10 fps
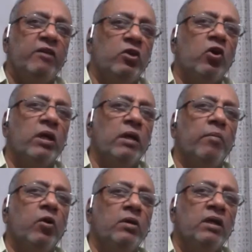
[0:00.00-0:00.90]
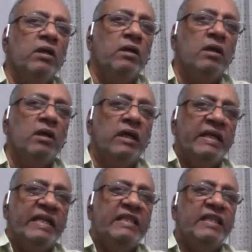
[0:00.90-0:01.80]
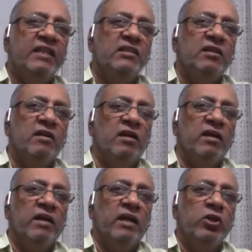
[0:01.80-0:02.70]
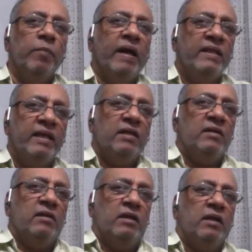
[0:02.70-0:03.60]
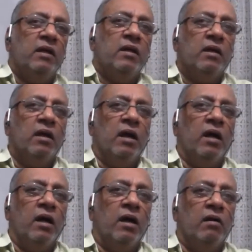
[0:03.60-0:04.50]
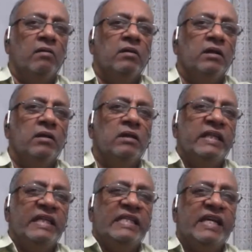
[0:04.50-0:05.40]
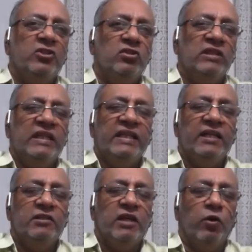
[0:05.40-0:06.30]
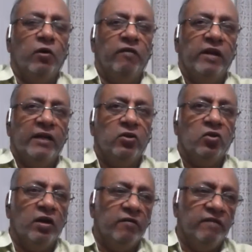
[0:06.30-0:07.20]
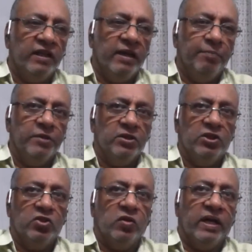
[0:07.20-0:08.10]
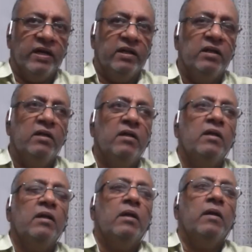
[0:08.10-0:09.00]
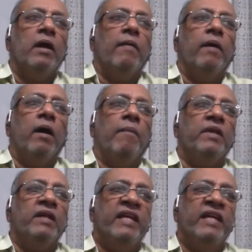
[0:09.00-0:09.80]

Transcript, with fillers: child, we're talking about a DDH, uh, idiopathic uh, DDH or CDH, how we like to call it, where the hip is dislocated. Um,